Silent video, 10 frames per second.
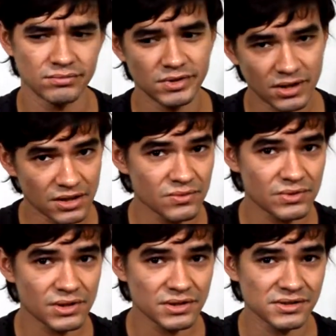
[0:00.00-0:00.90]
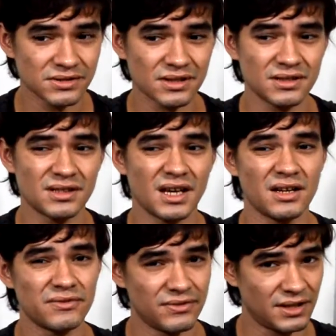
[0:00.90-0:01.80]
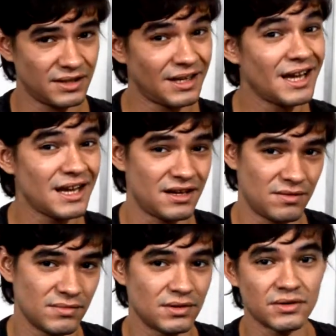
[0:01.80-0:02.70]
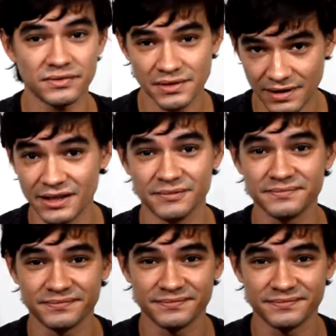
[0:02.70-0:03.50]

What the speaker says: In other words, it gave the name of the thing.